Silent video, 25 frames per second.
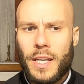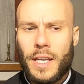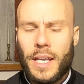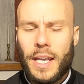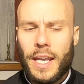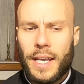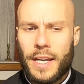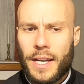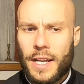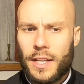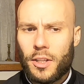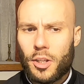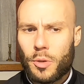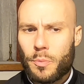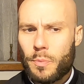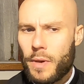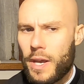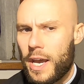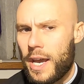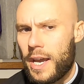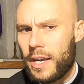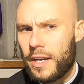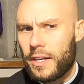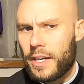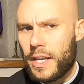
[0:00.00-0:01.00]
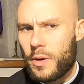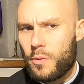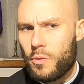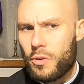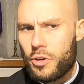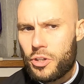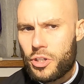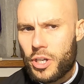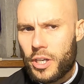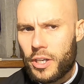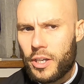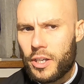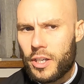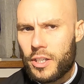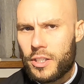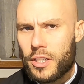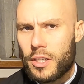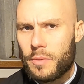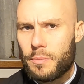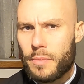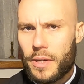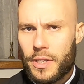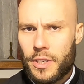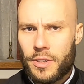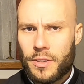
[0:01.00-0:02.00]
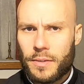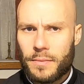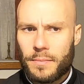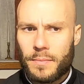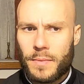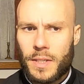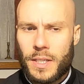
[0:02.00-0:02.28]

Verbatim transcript: And I look back and I wish I could have done better.